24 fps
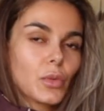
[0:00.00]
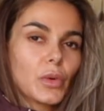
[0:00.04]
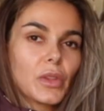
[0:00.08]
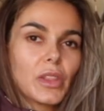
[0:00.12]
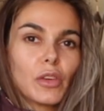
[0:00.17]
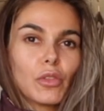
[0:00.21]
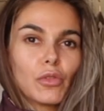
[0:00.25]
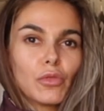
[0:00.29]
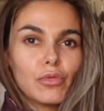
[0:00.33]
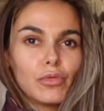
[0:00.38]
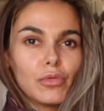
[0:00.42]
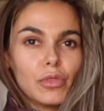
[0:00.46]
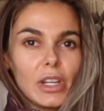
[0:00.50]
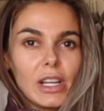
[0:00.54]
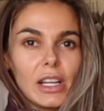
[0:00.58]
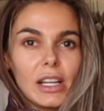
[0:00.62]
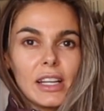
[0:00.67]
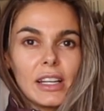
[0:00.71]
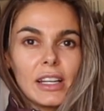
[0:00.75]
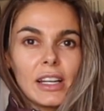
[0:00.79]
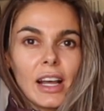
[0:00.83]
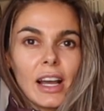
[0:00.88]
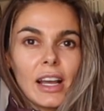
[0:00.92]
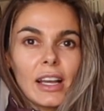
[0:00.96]
with a
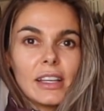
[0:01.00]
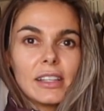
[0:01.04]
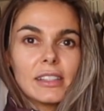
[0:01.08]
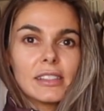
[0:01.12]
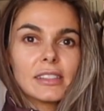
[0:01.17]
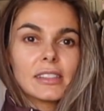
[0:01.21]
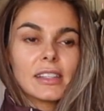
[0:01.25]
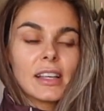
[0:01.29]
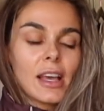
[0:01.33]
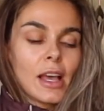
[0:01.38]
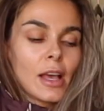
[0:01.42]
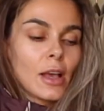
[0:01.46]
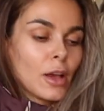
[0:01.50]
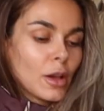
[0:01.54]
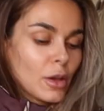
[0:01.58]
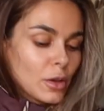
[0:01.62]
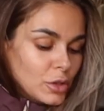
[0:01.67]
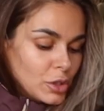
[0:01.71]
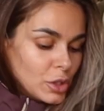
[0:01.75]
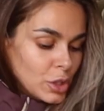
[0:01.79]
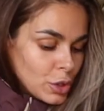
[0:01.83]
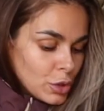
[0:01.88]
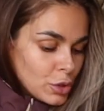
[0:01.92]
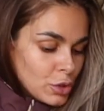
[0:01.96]
really nice
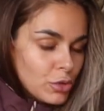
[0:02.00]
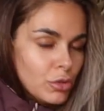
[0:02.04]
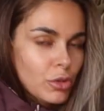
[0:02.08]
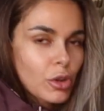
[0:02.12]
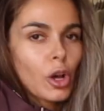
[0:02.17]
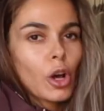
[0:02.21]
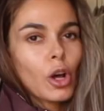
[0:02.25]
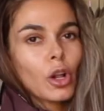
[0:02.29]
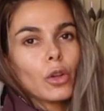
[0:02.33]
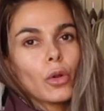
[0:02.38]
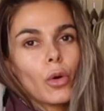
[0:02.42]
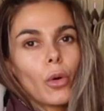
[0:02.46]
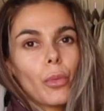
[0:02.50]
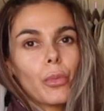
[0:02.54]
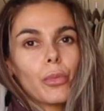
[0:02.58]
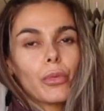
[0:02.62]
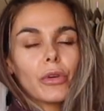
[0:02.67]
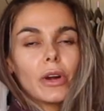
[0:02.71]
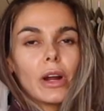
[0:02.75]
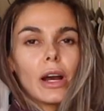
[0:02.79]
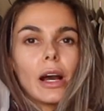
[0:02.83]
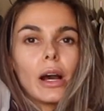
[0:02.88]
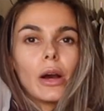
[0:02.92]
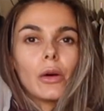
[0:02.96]
neutral or
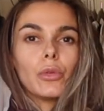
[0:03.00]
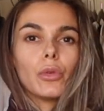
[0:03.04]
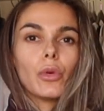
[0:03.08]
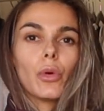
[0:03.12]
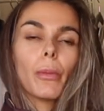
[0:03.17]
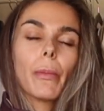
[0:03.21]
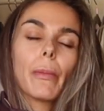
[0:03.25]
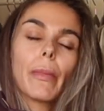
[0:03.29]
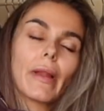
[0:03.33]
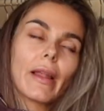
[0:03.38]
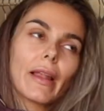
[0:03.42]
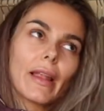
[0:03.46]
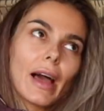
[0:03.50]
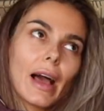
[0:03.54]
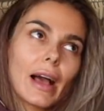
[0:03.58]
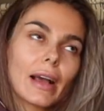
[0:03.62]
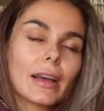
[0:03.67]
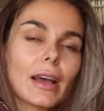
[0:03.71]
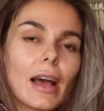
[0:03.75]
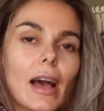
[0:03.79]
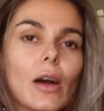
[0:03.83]
brown or black